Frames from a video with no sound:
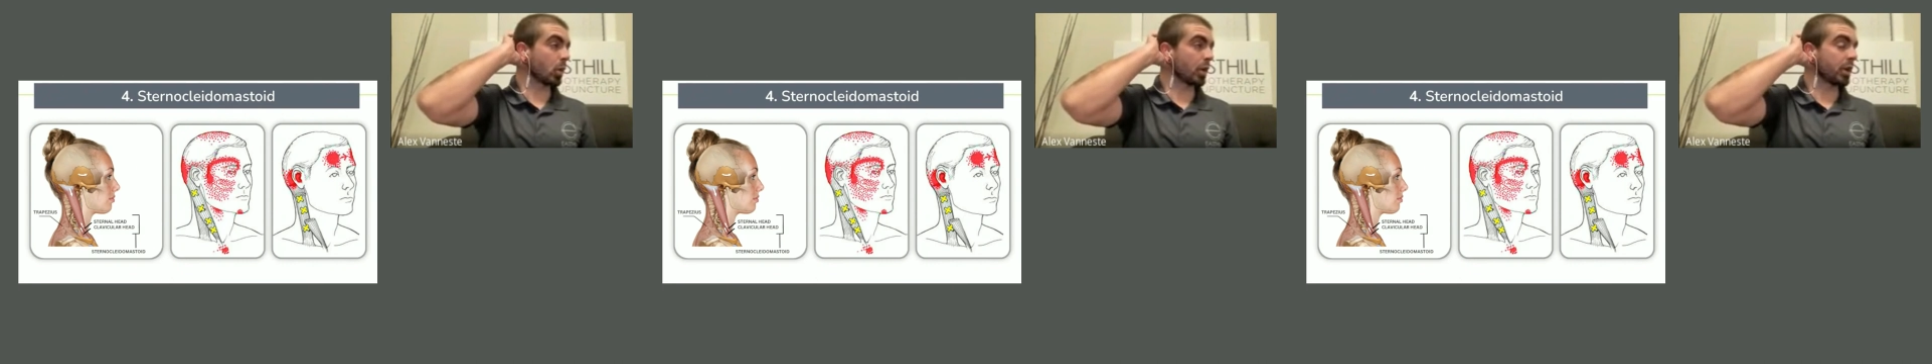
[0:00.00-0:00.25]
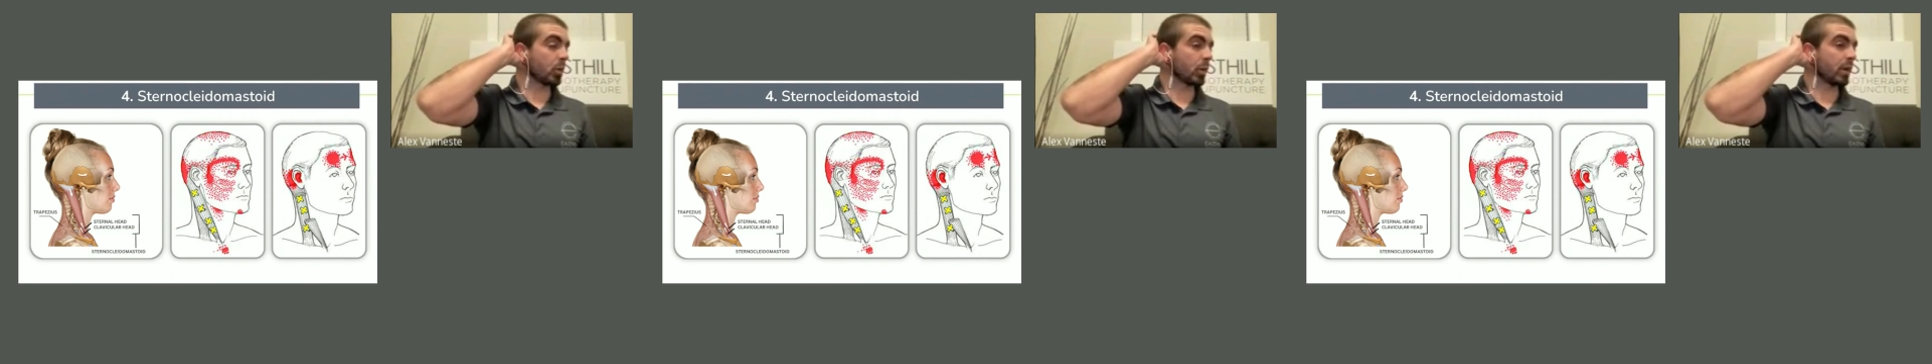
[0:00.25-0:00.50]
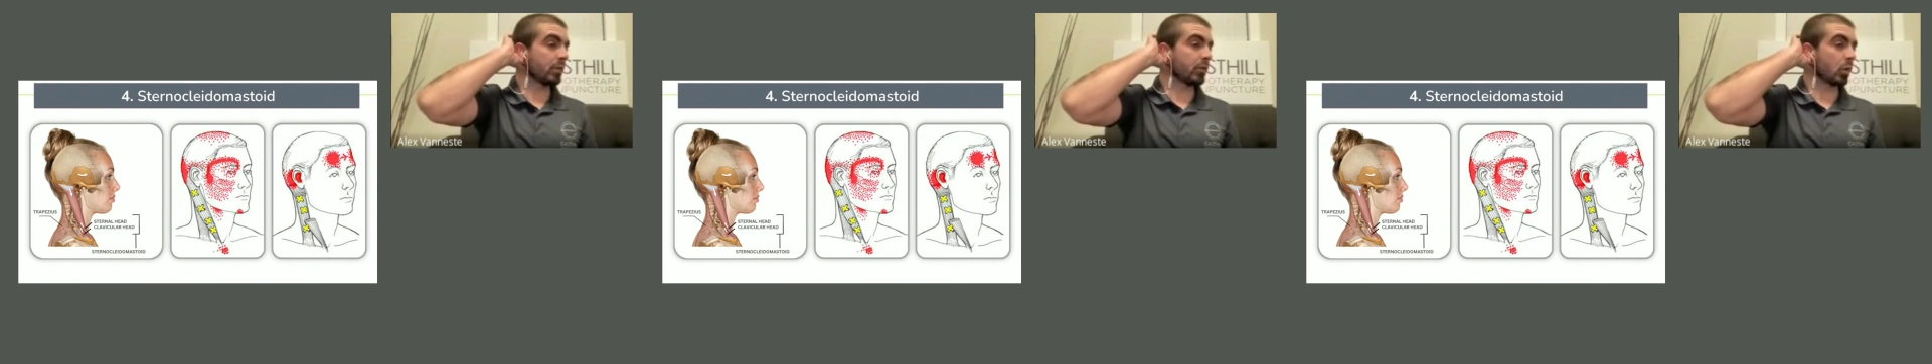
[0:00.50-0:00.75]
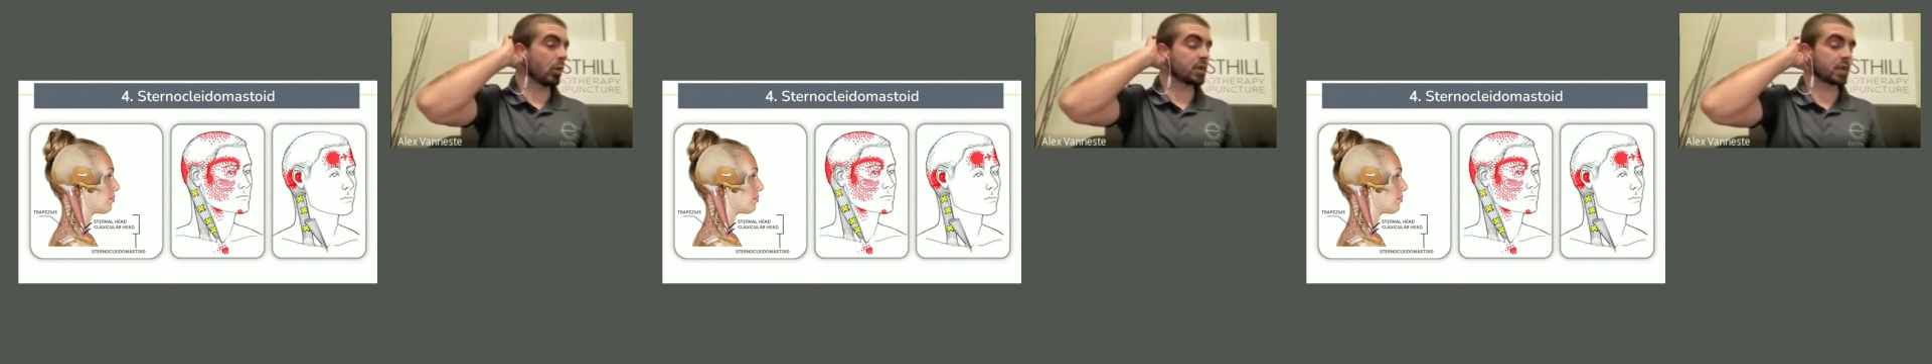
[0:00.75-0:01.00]
working your way
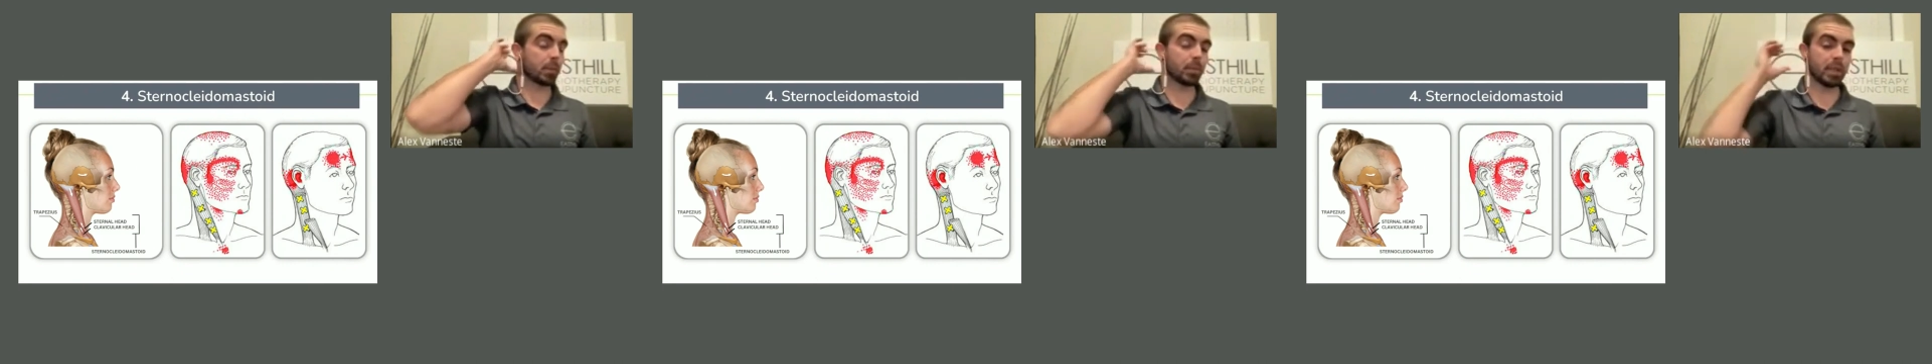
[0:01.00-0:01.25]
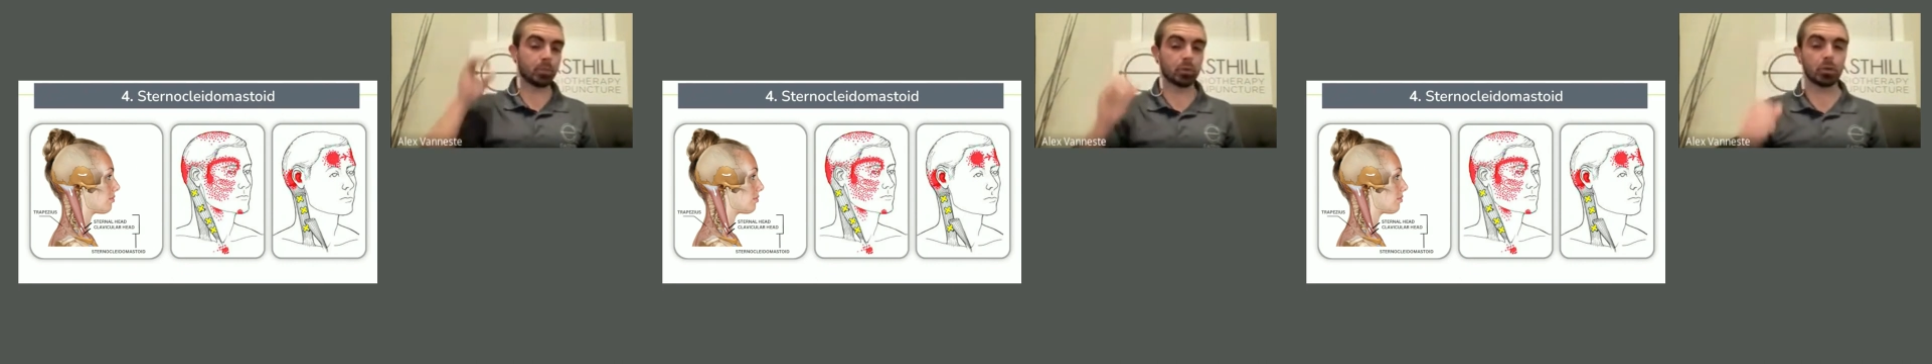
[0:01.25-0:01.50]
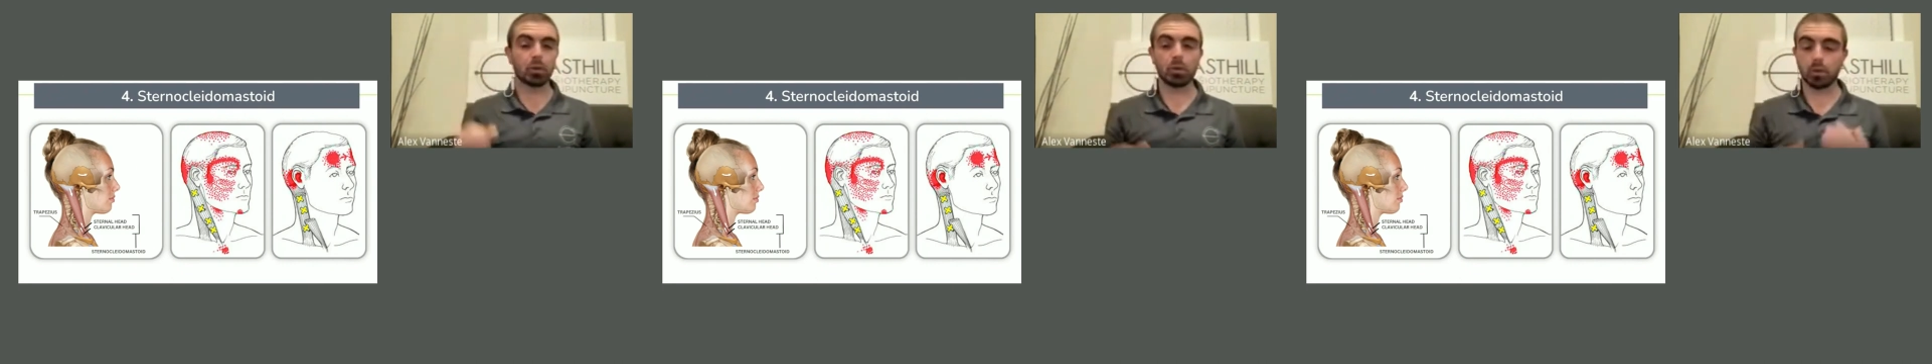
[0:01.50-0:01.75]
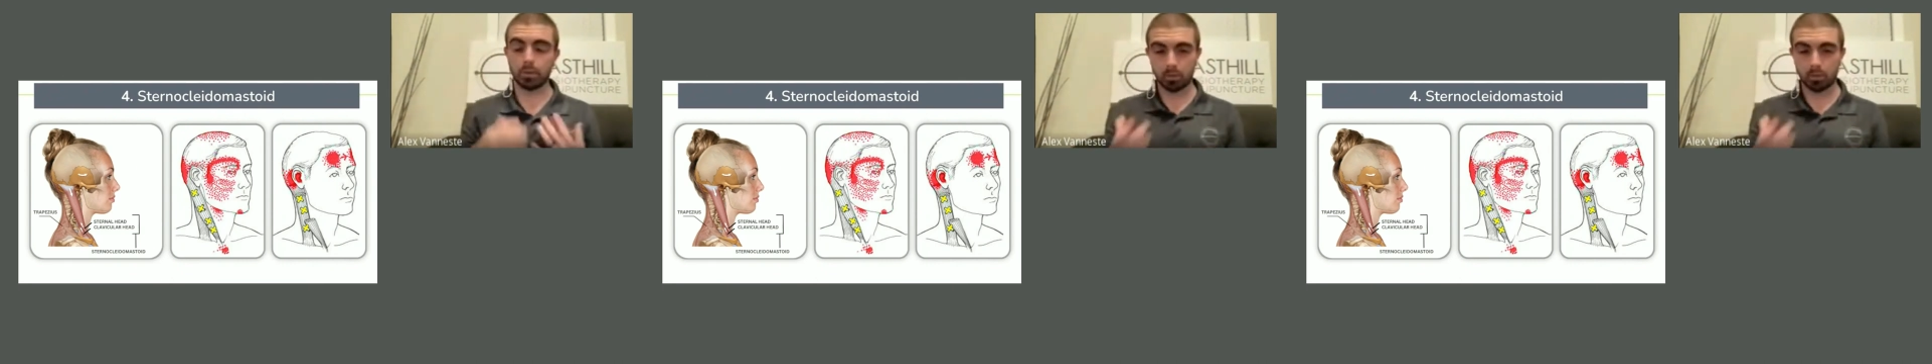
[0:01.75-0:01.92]
forward, some people